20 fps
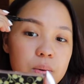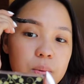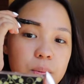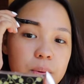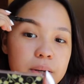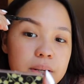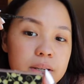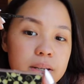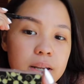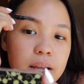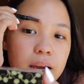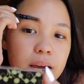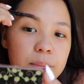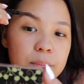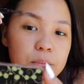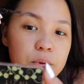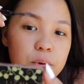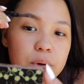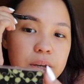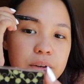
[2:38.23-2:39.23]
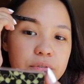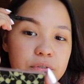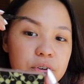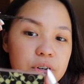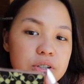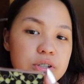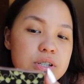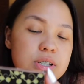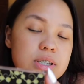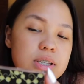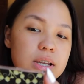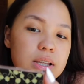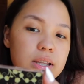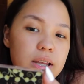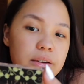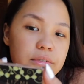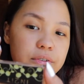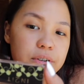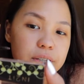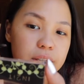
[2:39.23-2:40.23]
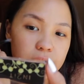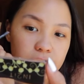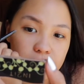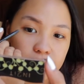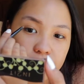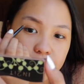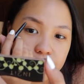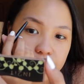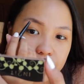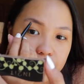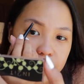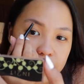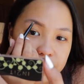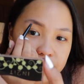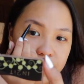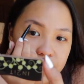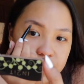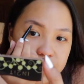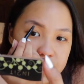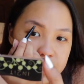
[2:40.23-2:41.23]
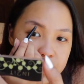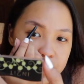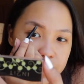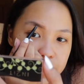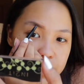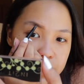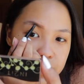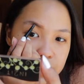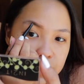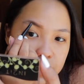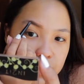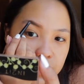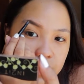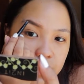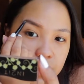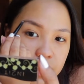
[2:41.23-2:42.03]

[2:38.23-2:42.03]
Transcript: when I'm going for just an everyday look or if I'm just going to